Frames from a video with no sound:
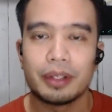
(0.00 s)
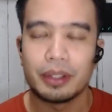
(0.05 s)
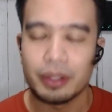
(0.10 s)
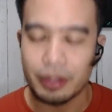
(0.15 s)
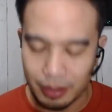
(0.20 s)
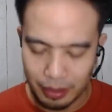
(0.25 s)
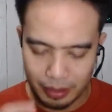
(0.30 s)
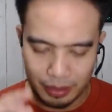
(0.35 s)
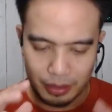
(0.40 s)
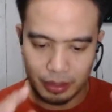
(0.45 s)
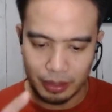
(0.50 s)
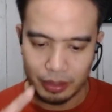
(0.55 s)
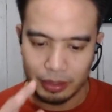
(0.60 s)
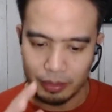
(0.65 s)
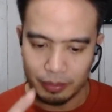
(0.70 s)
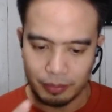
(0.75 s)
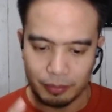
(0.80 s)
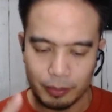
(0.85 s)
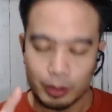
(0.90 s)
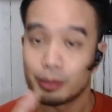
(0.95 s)
they're
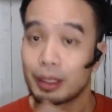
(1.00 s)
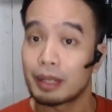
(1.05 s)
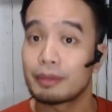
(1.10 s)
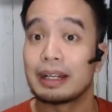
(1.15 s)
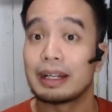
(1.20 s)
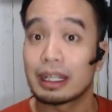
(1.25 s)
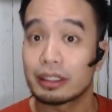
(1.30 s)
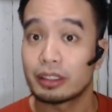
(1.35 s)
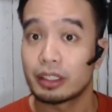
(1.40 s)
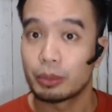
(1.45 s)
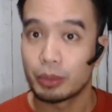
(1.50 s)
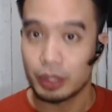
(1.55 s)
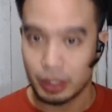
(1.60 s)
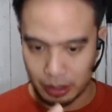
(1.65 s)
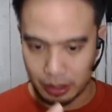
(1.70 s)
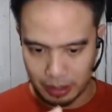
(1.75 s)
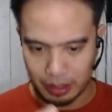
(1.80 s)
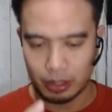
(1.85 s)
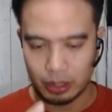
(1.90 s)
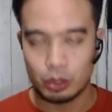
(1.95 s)
yung mga factory
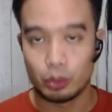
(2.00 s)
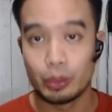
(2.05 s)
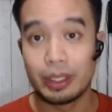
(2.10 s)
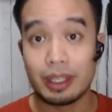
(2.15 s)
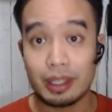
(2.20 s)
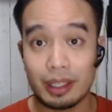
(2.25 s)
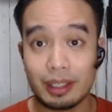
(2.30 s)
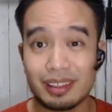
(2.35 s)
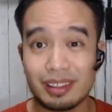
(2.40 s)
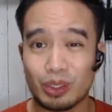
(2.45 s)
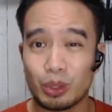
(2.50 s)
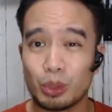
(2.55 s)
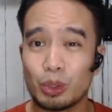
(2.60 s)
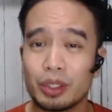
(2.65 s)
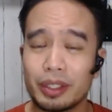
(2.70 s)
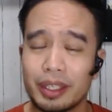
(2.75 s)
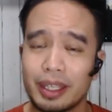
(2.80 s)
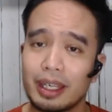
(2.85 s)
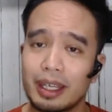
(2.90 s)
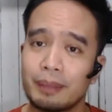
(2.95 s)
worker, they're doing things the
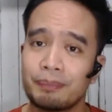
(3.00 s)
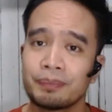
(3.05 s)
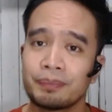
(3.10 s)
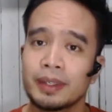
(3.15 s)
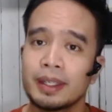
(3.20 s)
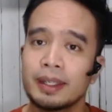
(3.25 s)
whole day.